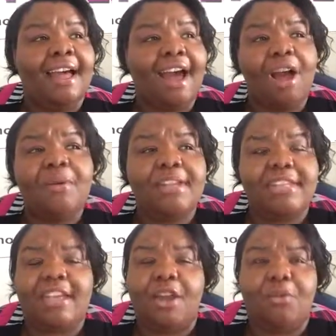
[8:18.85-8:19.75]
I always
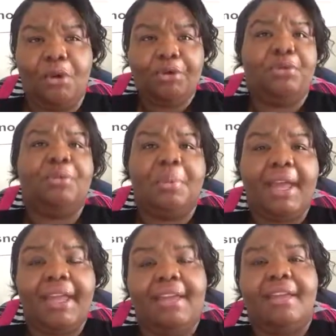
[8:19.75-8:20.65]
say work through the
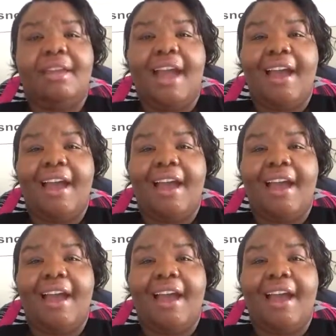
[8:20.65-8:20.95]
pain.